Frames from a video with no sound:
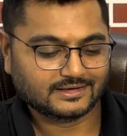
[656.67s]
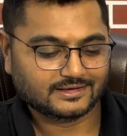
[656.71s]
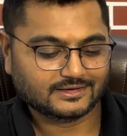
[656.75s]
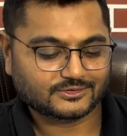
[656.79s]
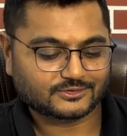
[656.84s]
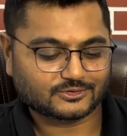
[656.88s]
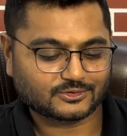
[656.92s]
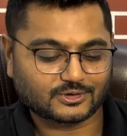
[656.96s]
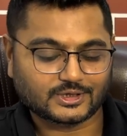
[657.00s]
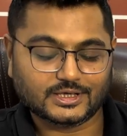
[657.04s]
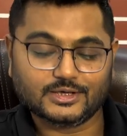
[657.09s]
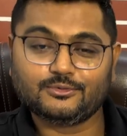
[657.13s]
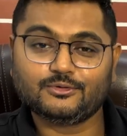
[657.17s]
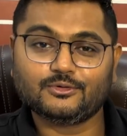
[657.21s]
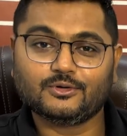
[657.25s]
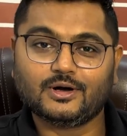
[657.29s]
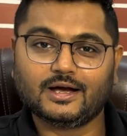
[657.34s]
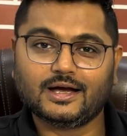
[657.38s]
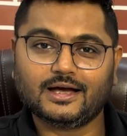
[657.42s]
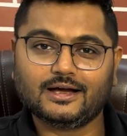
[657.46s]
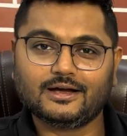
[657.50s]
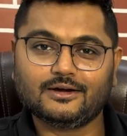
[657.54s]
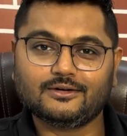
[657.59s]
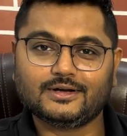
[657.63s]
So if you
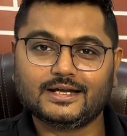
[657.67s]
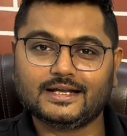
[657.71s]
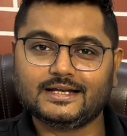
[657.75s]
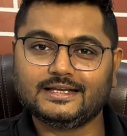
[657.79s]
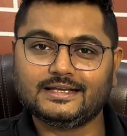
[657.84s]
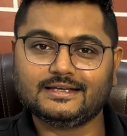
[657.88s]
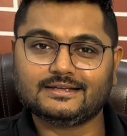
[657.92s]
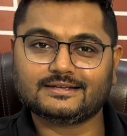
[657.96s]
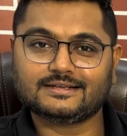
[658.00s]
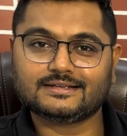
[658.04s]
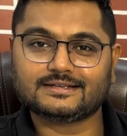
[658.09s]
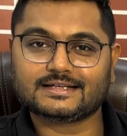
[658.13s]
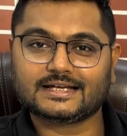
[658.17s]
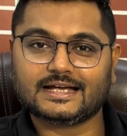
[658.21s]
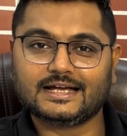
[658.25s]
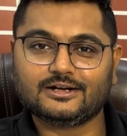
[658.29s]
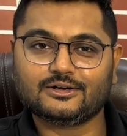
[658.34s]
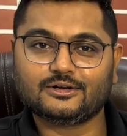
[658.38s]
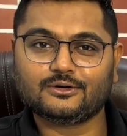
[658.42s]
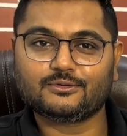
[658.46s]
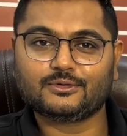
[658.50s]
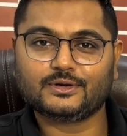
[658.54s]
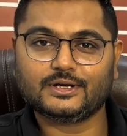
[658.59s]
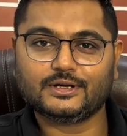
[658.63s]
have any such kind
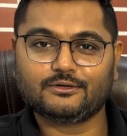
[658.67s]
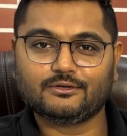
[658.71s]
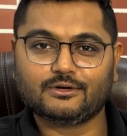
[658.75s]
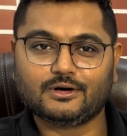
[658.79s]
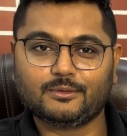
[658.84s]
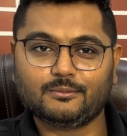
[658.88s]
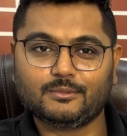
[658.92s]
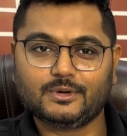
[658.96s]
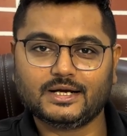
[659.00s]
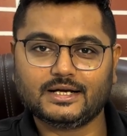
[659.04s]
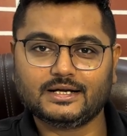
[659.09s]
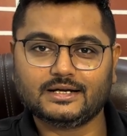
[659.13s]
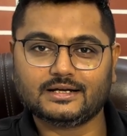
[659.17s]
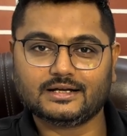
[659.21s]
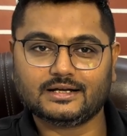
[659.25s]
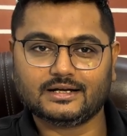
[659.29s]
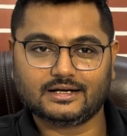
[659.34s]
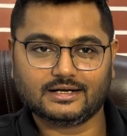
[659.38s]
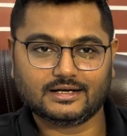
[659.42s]
of requirement